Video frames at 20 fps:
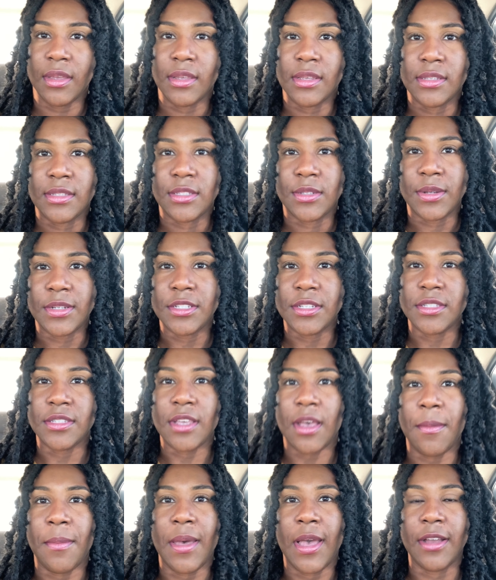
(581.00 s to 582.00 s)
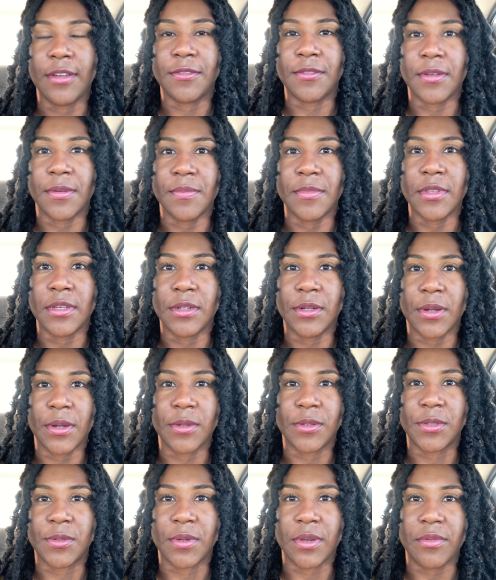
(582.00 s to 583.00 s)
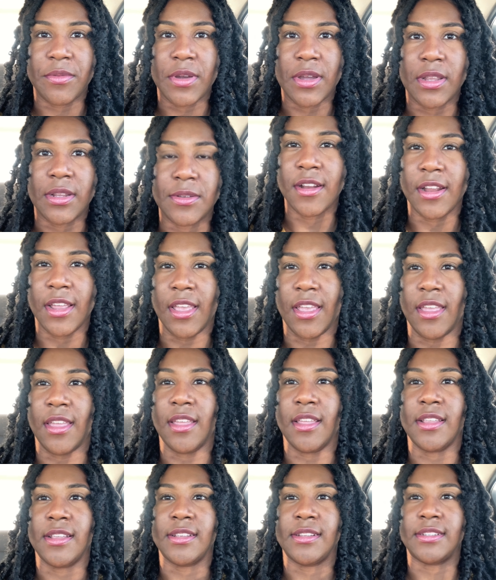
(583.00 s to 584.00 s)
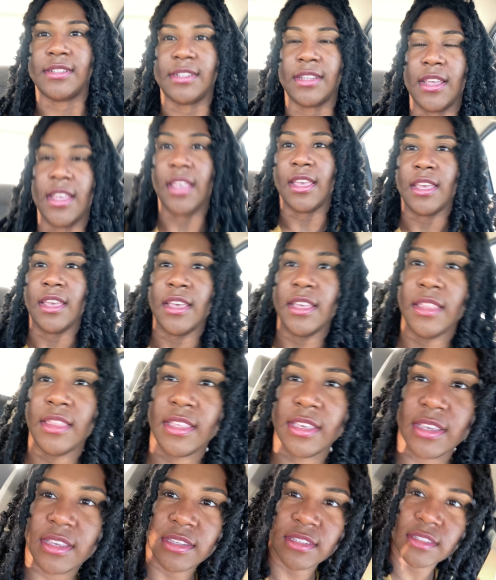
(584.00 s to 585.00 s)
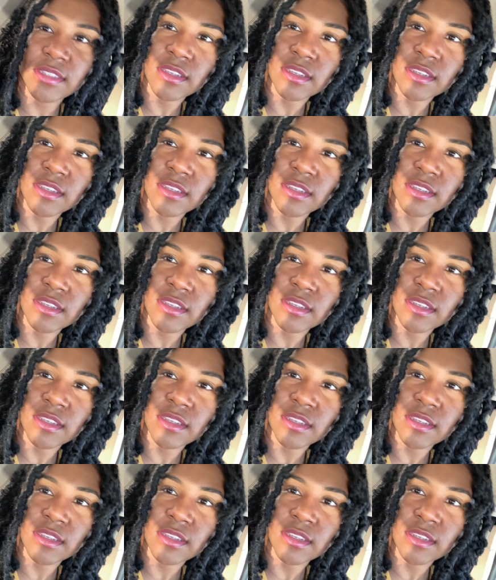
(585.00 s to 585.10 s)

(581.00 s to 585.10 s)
So I just got back from the grocery run, and these